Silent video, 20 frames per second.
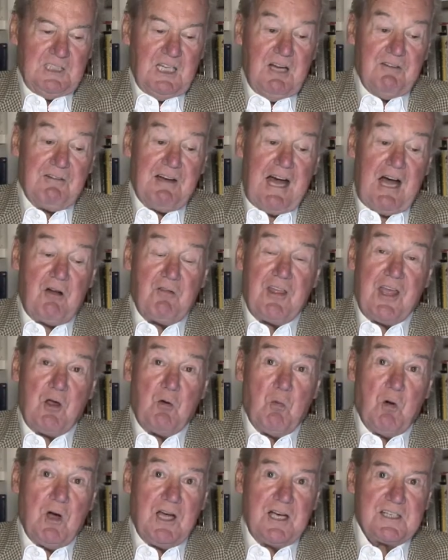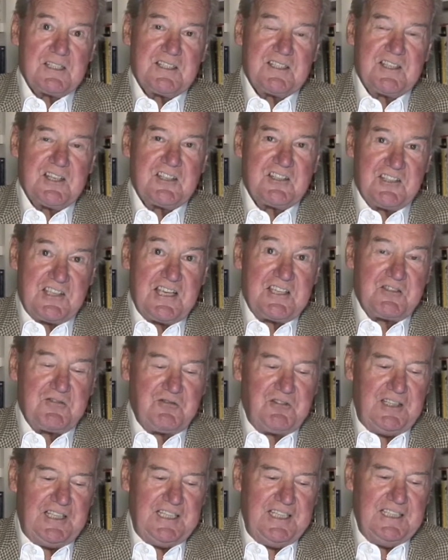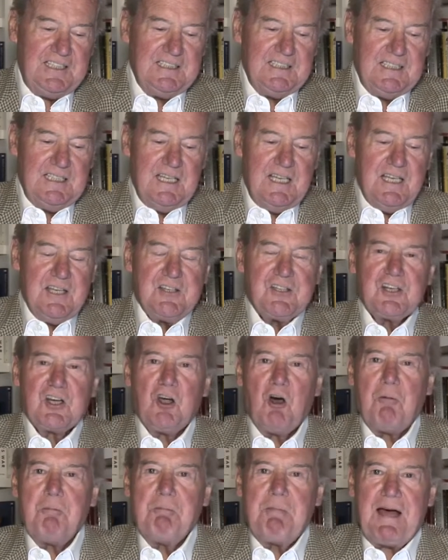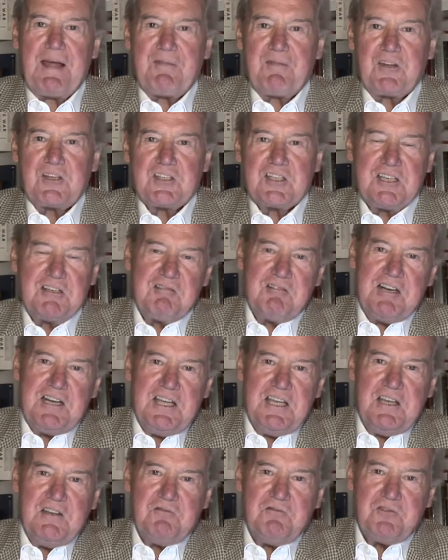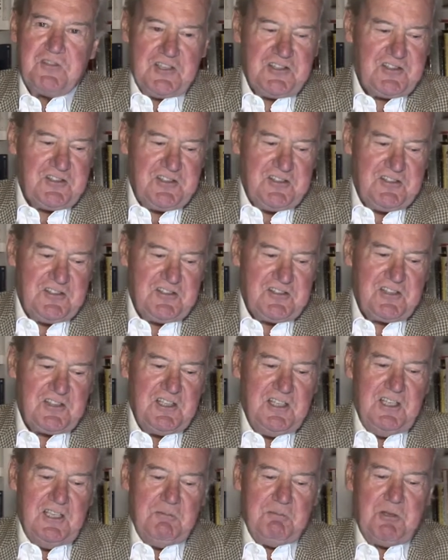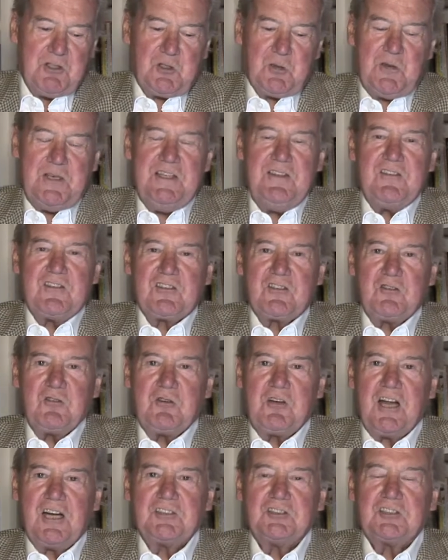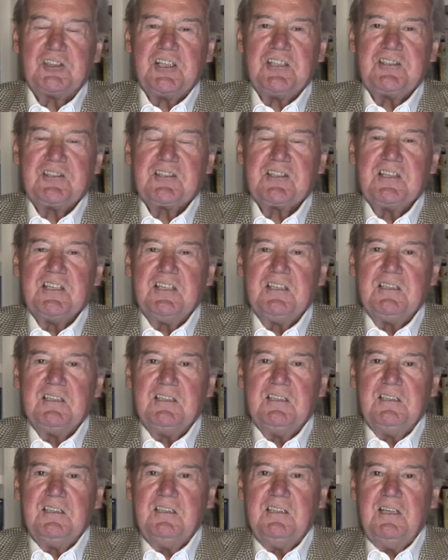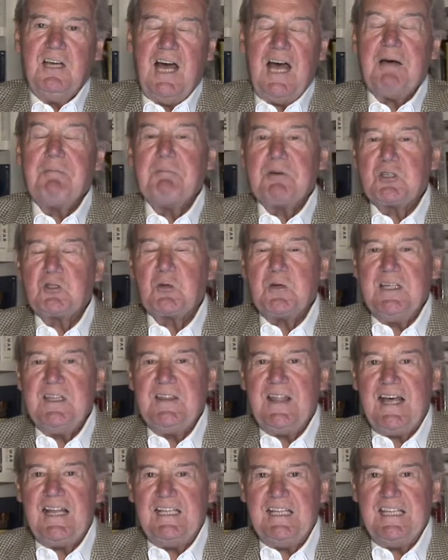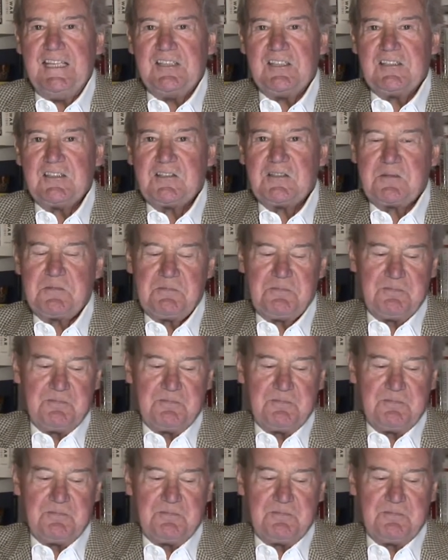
of how they worked successfully to combat the tyranny of distance between the two countries and between their leaders.